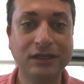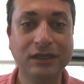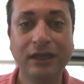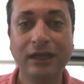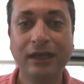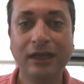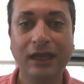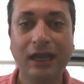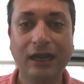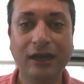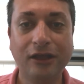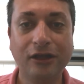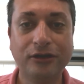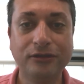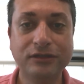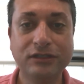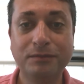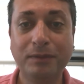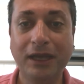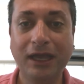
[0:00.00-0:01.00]
and includes
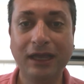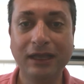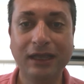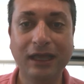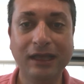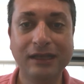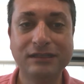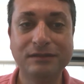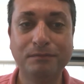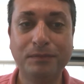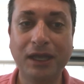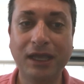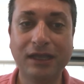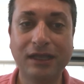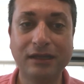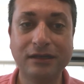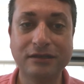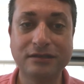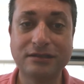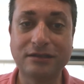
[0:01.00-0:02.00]
pancakes, bacon,
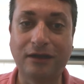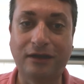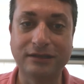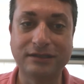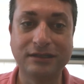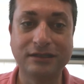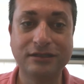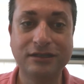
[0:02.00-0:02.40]
sausage,